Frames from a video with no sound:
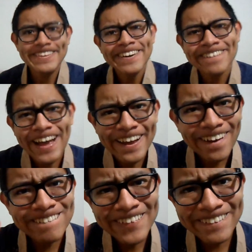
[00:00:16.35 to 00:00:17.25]
You know, I
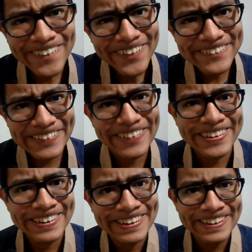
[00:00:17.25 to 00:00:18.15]
got one
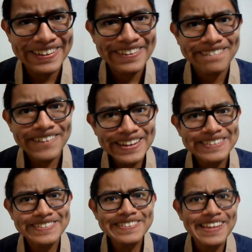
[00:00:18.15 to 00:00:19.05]
question.
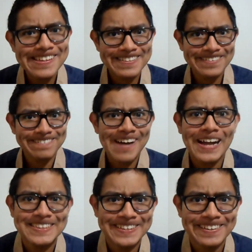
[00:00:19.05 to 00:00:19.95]
Why do they still watch